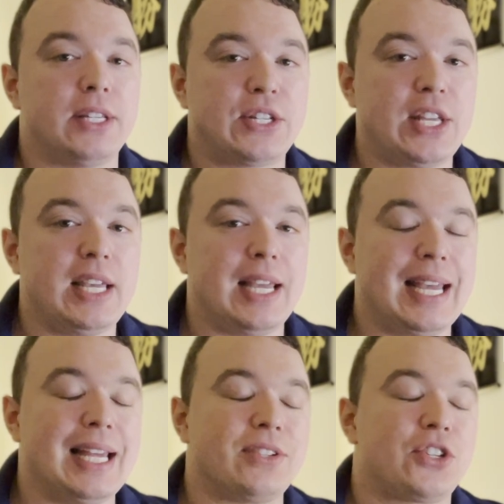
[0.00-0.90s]
see
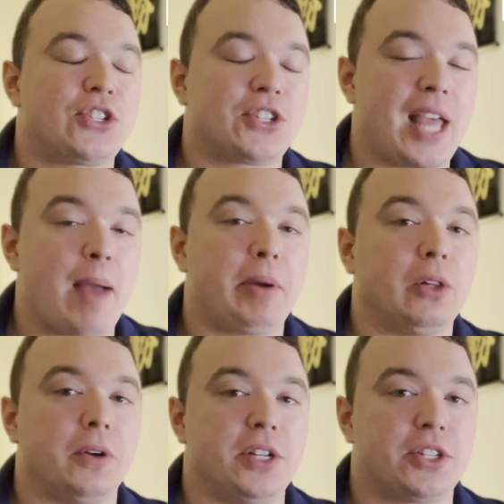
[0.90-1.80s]
is
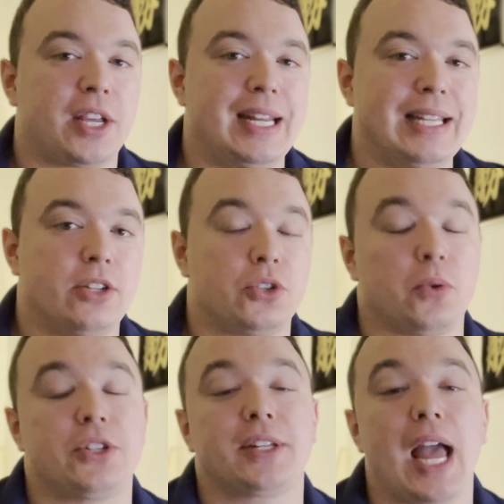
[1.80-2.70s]
scapular dyskinesis or
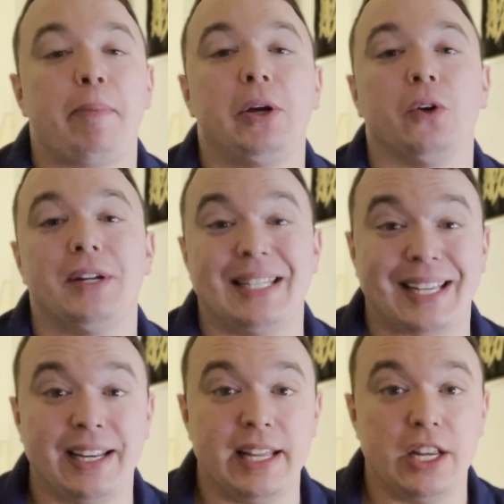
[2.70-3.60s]
scapular
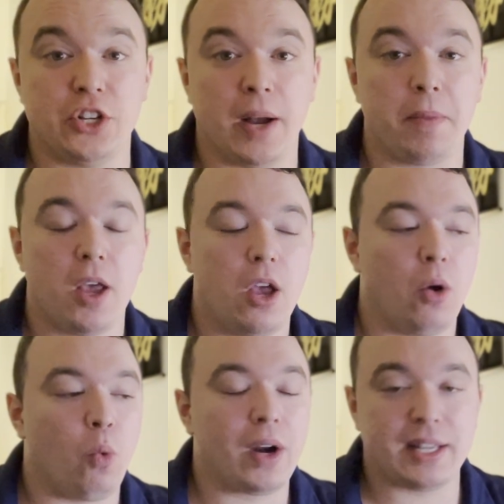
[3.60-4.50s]
dyskinesia.
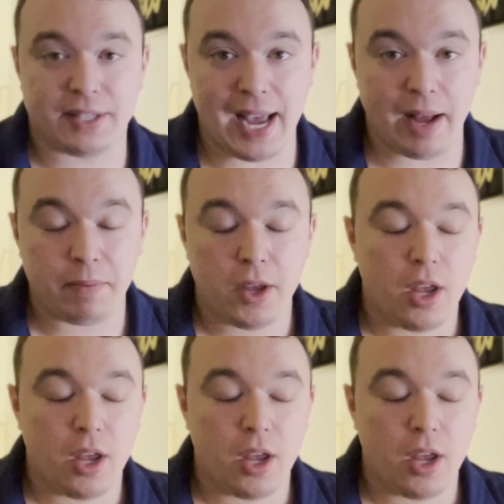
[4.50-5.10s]
What is that?